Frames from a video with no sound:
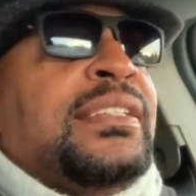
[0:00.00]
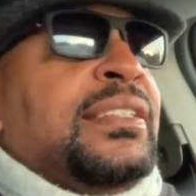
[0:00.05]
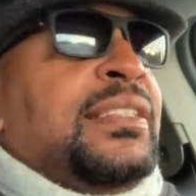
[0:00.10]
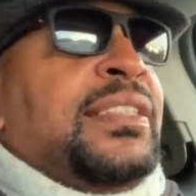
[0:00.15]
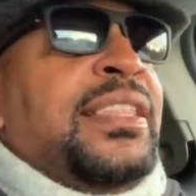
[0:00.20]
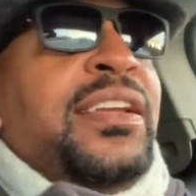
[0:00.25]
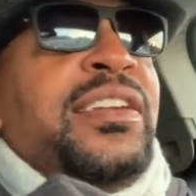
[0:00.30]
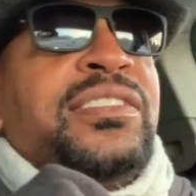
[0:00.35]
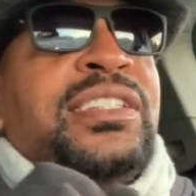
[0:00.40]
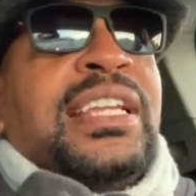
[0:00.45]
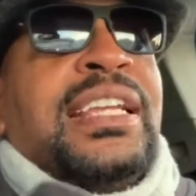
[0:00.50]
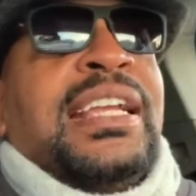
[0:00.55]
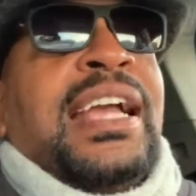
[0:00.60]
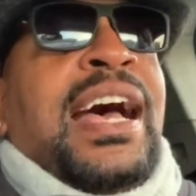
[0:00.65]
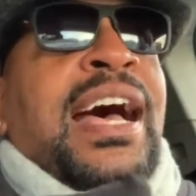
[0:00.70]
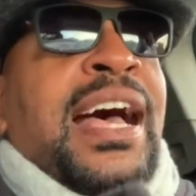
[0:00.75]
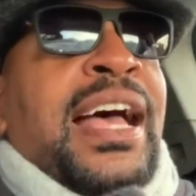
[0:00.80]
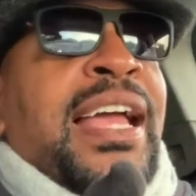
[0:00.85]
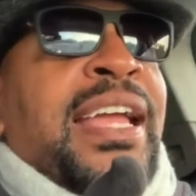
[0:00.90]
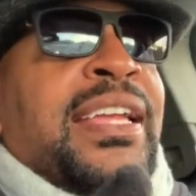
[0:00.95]
There's a
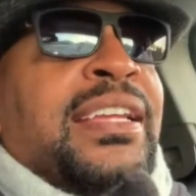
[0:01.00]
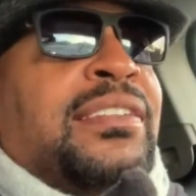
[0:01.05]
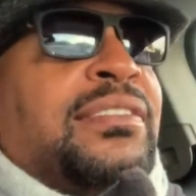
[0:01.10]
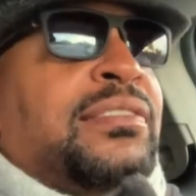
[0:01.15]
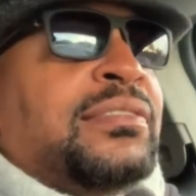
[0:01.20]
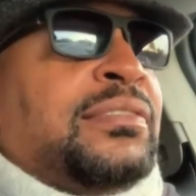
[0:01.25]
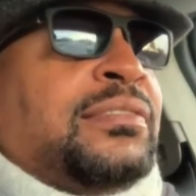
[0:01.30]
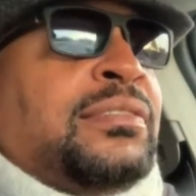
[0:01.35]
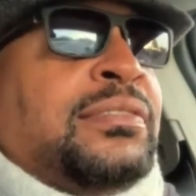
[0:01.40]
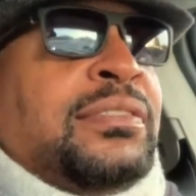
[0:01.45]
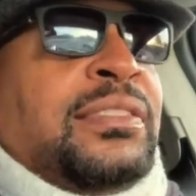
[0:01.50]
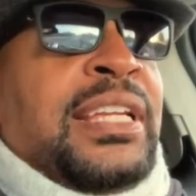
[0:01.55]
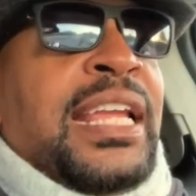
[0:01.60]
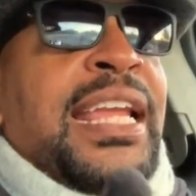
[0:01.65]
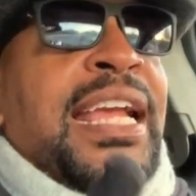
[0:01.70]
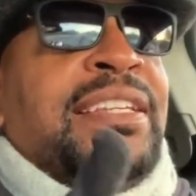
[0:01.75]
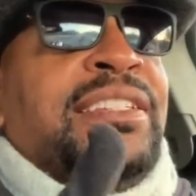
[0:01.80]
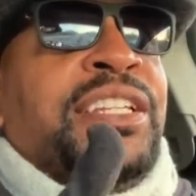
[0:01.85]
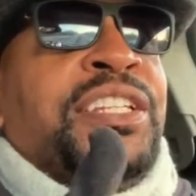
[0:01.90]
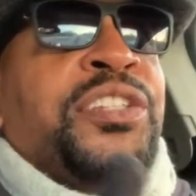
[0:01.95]
guy, he
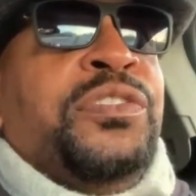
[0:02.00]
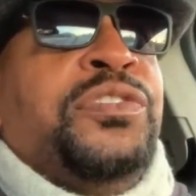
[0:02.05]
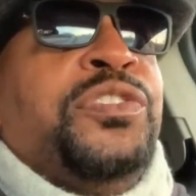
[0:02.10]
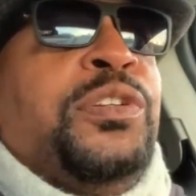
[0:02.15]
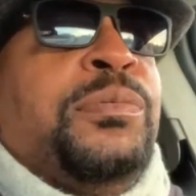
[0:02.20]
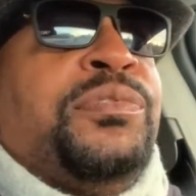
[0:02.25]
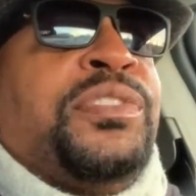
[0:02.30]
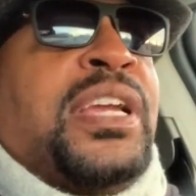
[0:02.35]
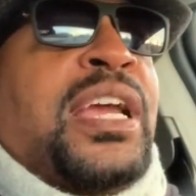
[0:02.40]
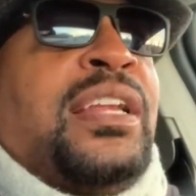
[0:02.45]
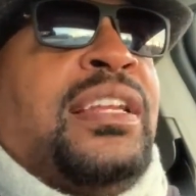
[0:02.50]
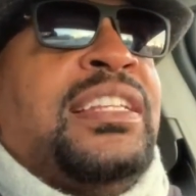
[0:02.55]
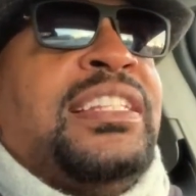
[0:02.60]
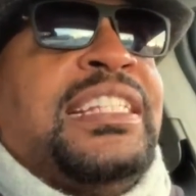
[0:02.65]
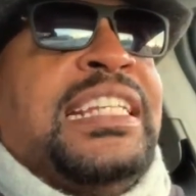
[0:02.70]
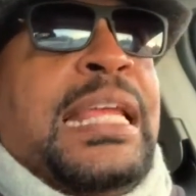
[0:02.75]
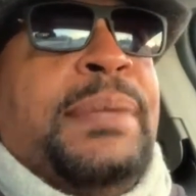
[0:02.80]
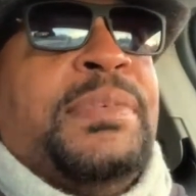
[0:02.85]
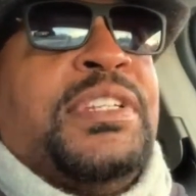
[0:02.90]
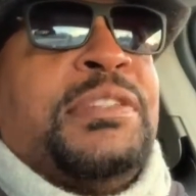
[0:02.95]
has a YouTube channel. His
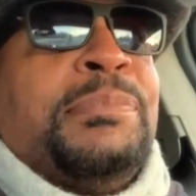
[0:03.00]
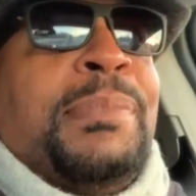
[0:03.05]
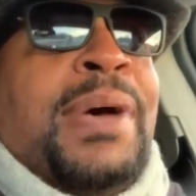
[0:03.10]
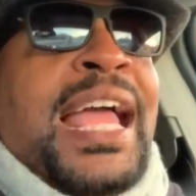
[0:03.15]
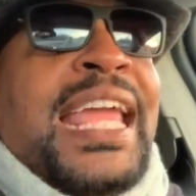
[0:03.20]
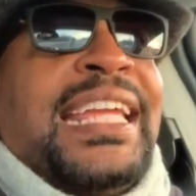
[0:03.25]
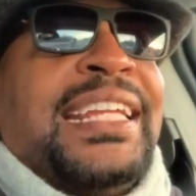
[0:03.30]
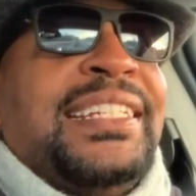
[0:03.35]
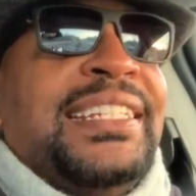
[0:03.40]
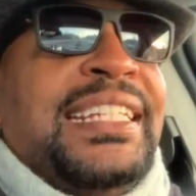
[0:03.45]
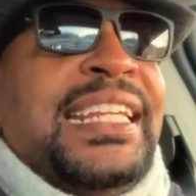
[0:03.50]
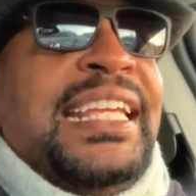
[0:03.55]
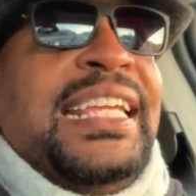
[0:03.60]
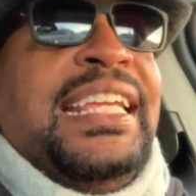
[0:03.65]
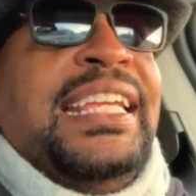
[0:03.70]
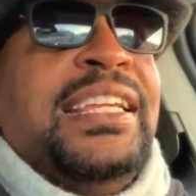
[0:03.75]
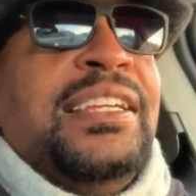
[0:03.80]
name is Mike T.